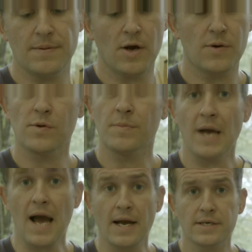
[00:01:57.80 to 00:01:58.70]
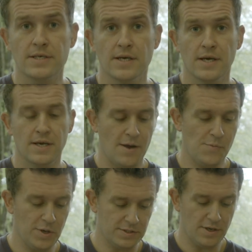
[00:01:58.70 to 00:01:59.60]
going with my axe, and
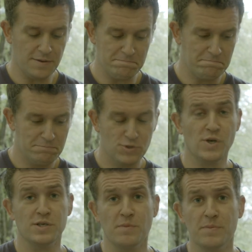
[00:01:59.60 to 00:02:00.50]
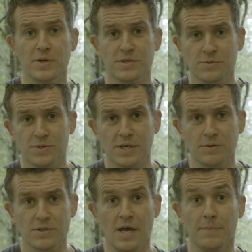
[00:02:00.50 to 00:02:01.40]
whilst I trust my personal
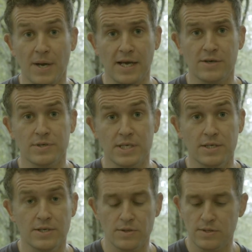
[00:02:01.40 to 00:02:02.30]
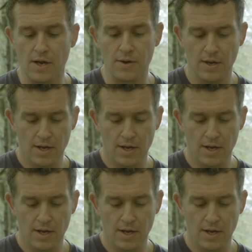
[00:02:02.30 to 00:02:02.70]
skill set and my accuracy to do so,